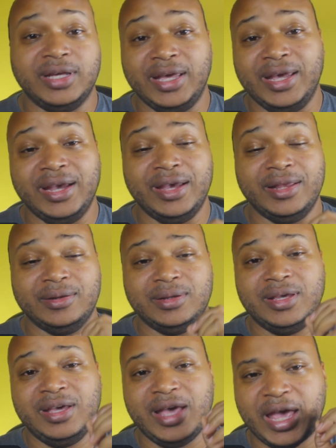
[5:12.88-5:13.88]
And
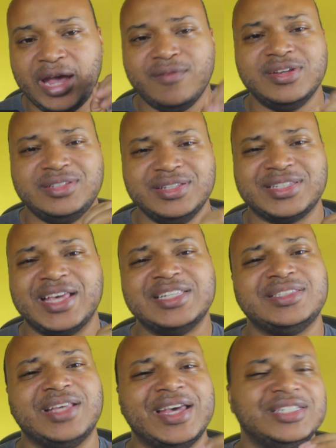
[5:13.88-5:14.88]
ever since
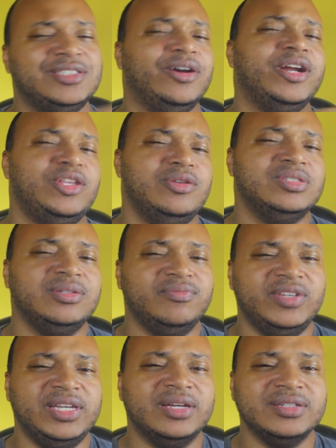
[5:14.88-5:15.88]
I started using
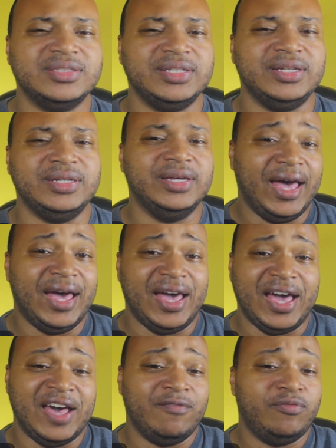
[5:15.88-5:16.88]
VLC,
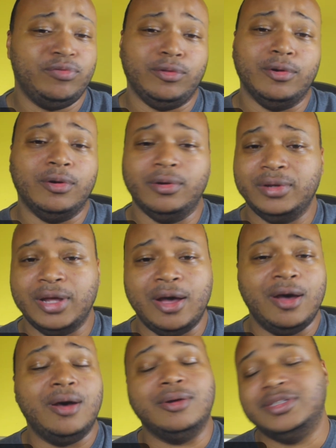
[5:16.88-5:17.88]
I've thrown
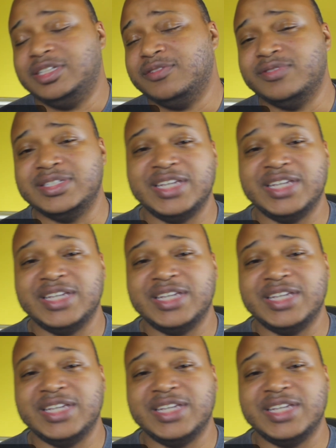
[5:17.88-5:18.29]
all different